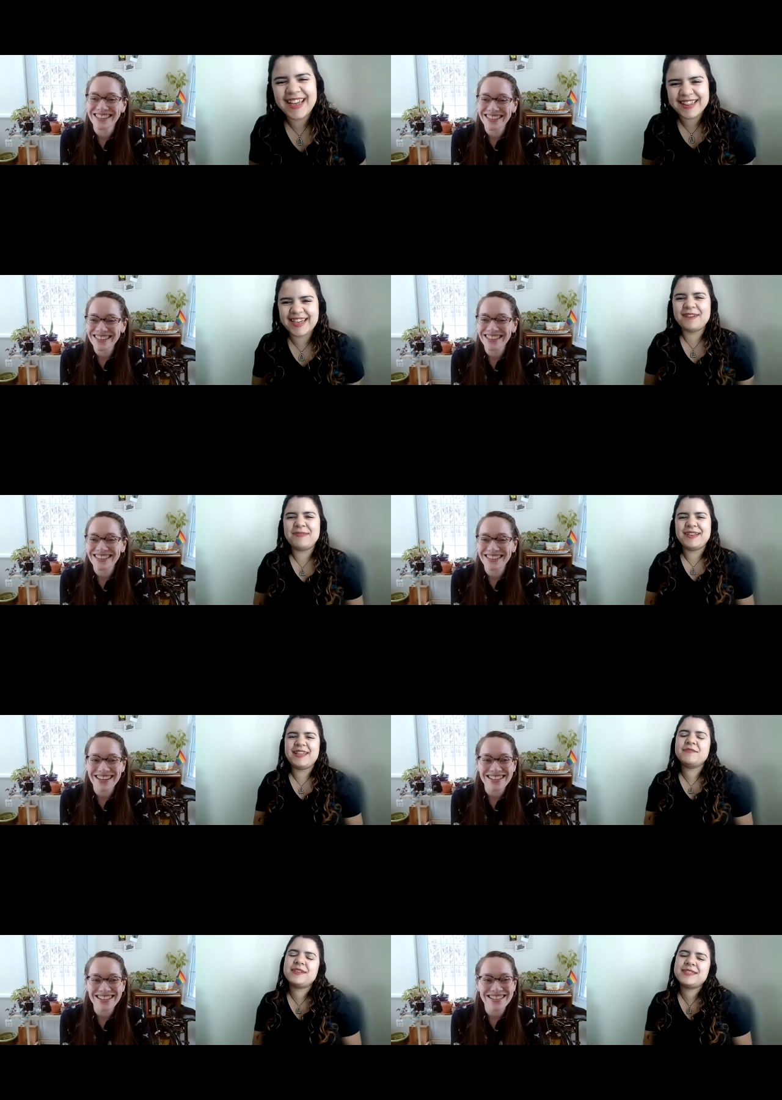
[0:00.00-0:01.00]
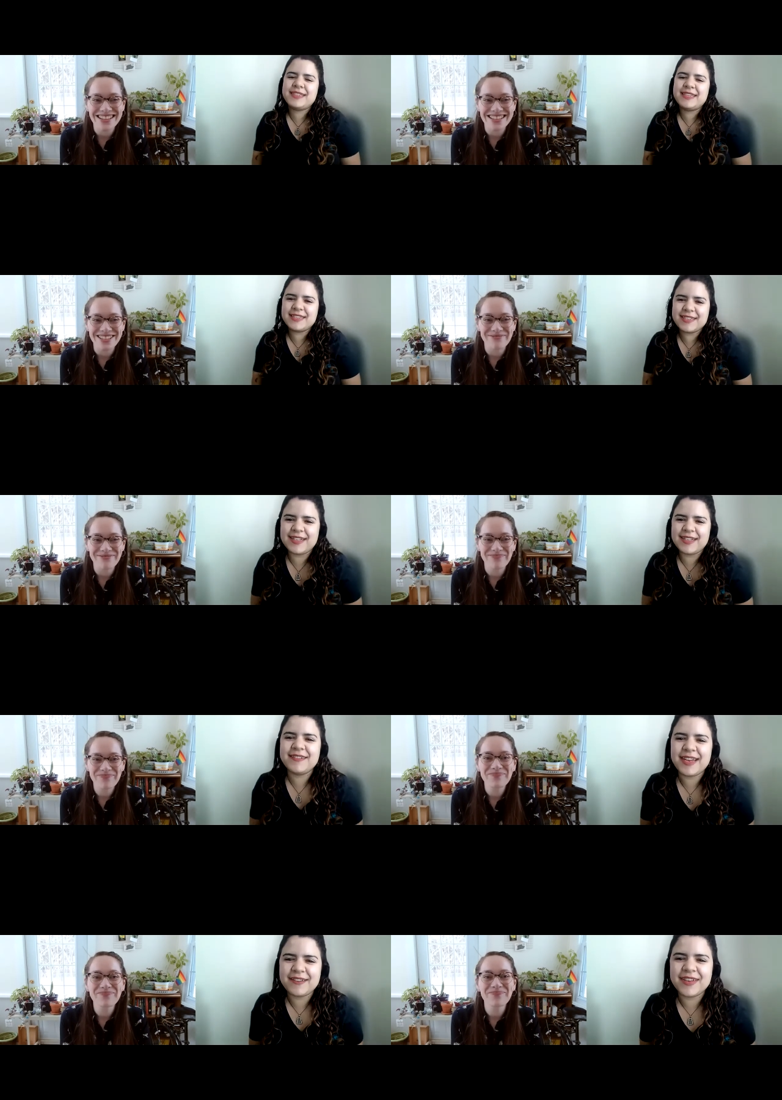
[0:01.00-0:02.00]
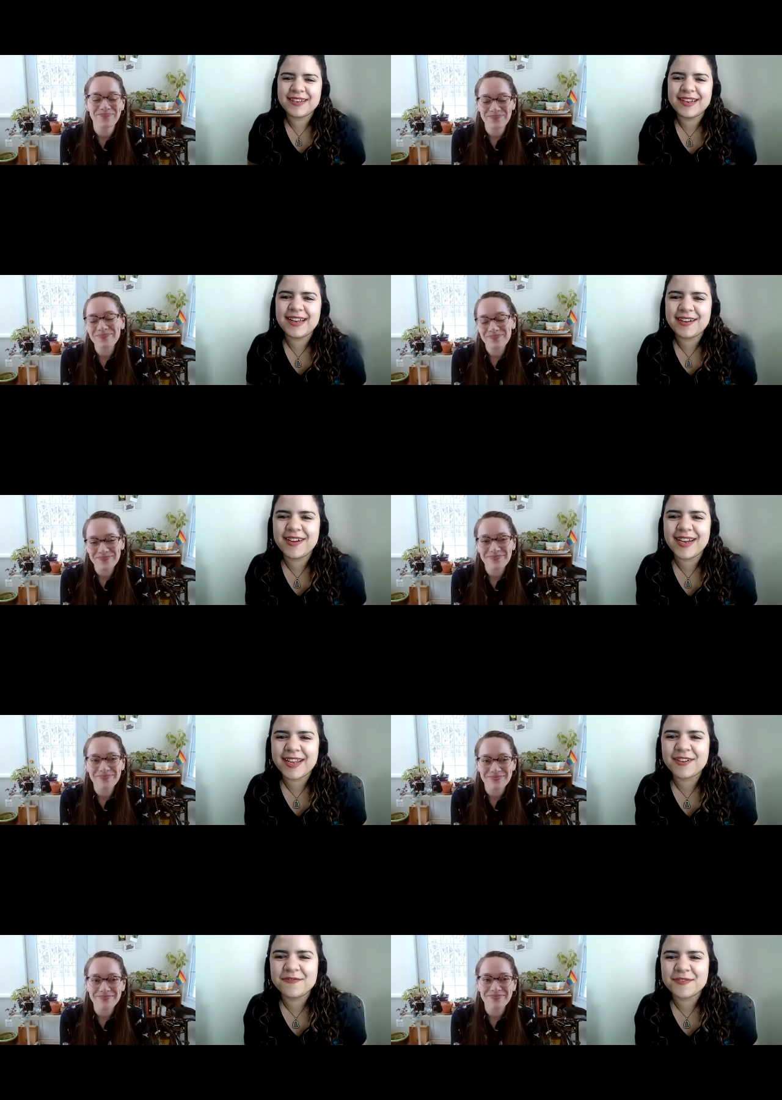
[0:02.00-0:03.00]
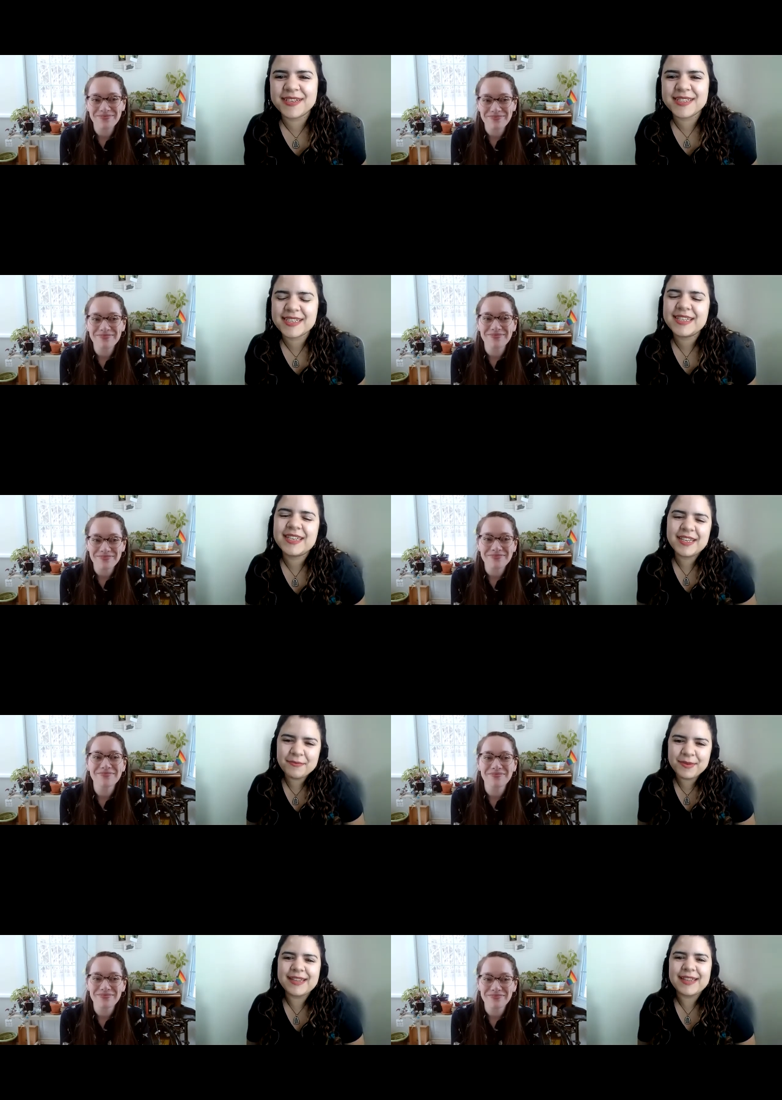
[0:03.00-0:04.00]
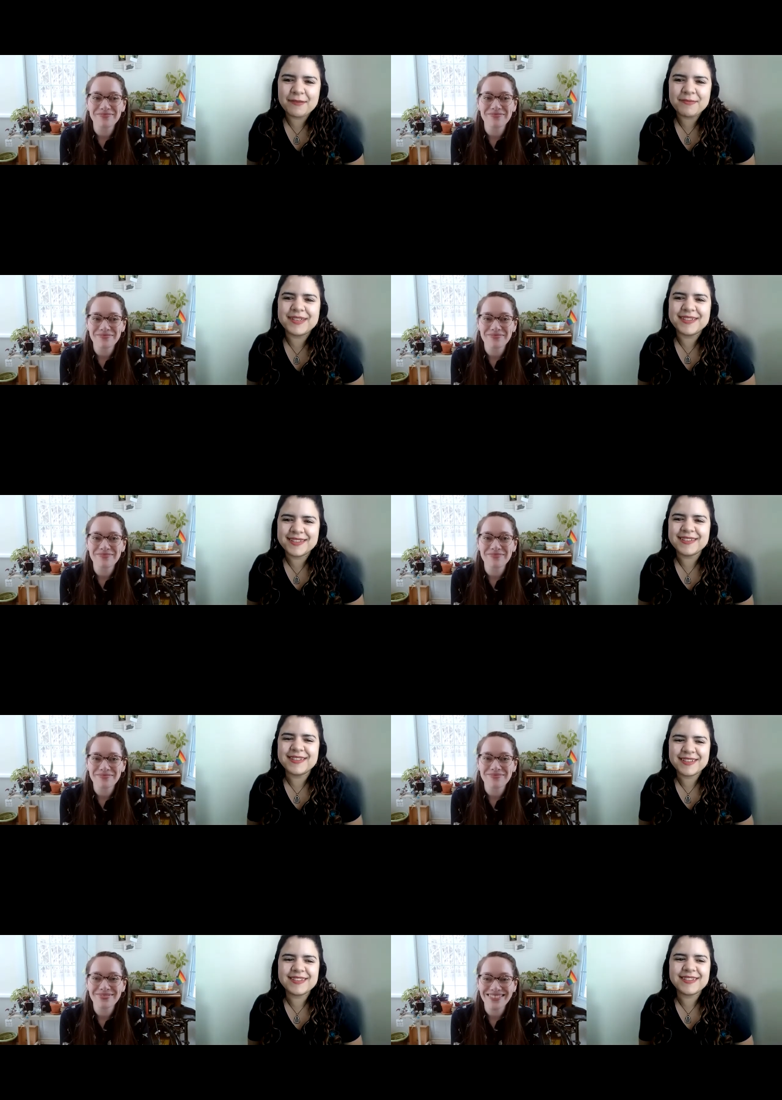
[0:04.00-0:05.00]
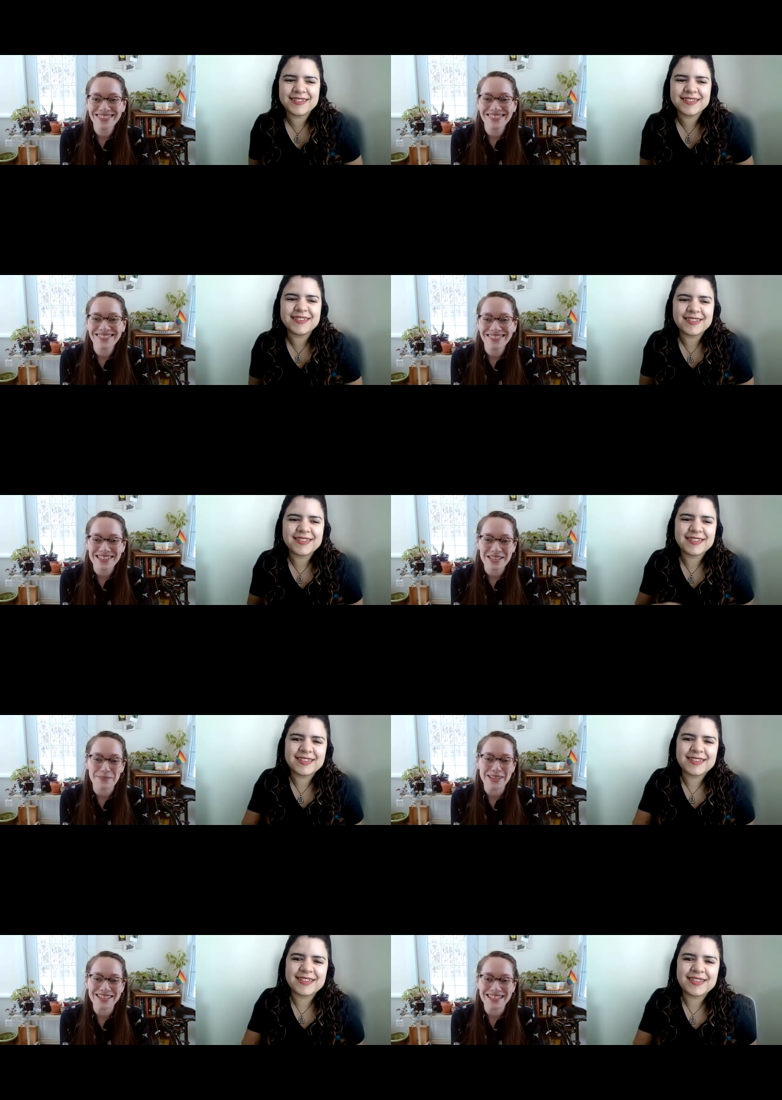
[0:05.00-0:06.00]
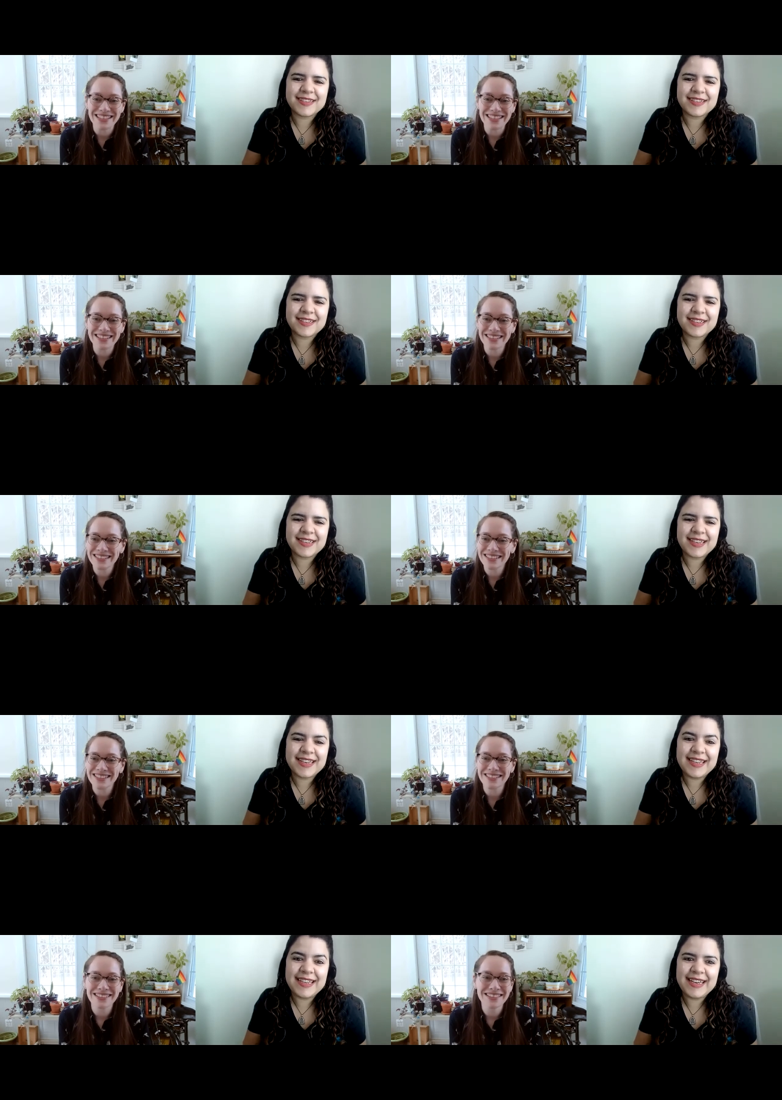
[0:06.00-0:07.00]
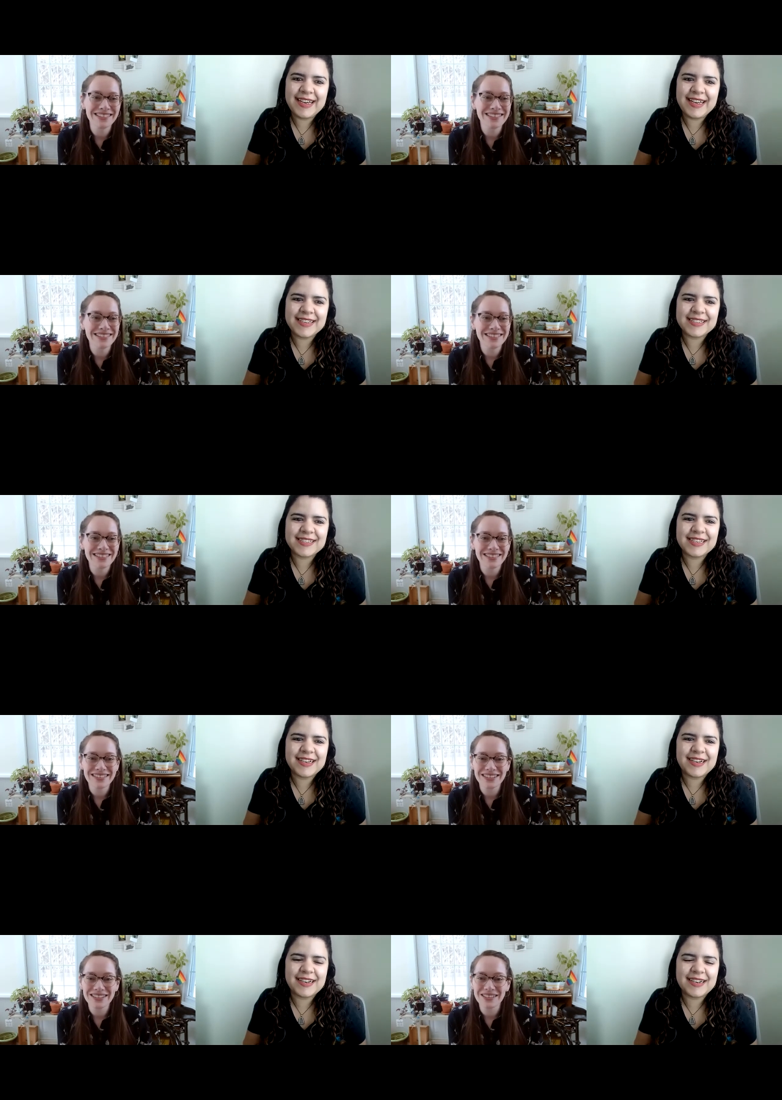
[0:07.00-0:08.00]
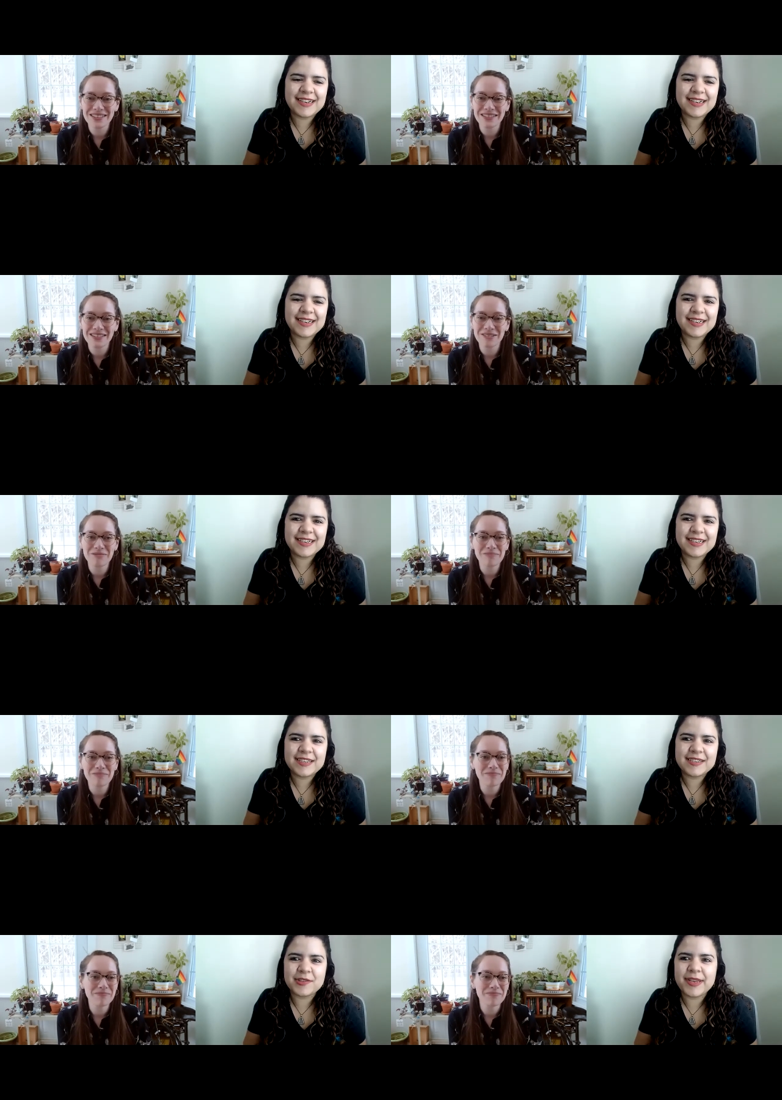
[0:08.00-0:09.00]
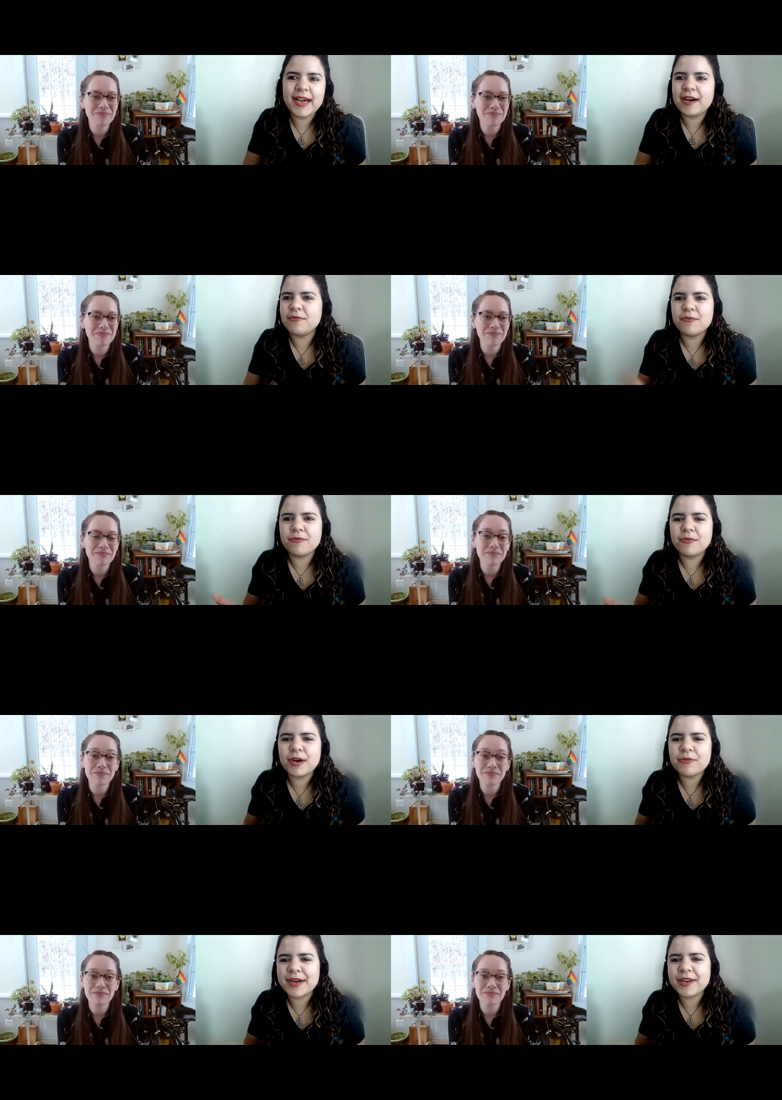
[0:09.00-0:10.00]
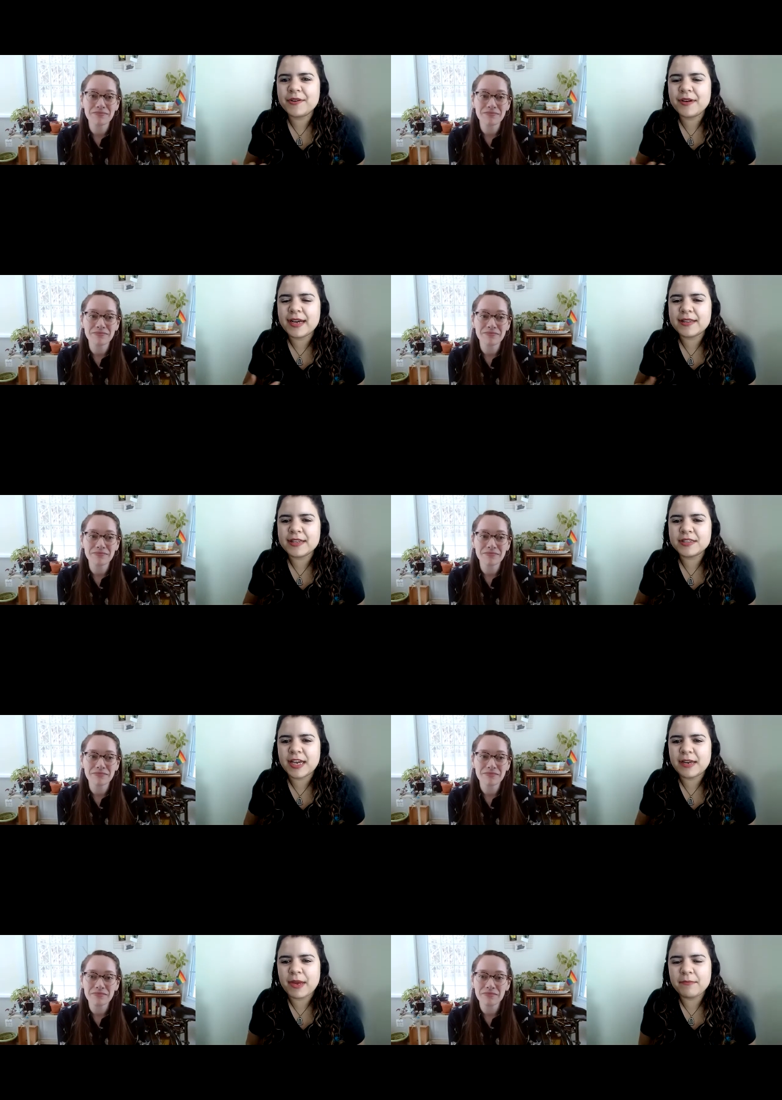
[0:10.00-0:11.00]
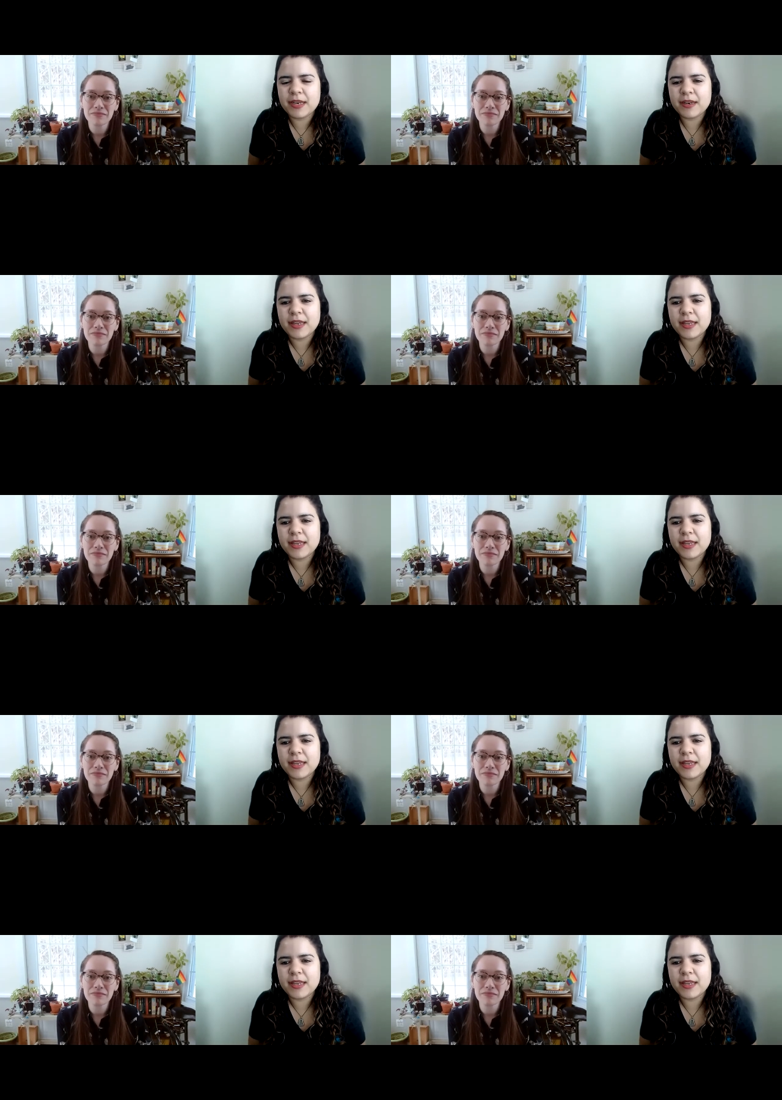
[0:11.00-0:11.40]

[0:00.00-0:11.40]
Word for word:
Speaker 1: it happened. It was digital. I mean, an online conference, but it happened.
Speaker 2: That's amazing.
Speaker 1: Yes. Uh, so yeah, where were you at that time? I mean,